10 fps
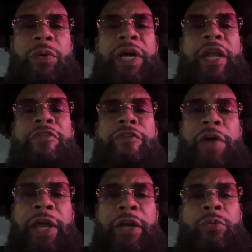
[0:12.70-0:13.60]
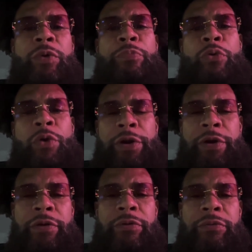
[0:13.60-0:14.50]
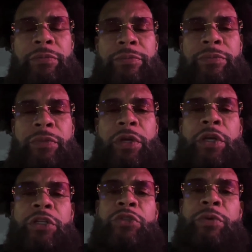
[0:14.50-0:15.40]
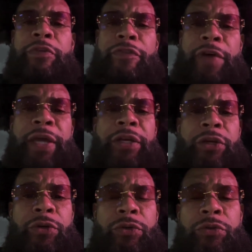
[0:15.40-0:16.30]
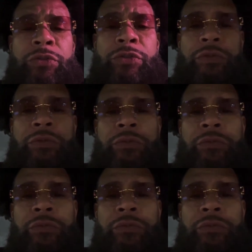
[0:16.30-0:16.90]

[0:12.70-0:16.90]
We got a fake reporter doing fake news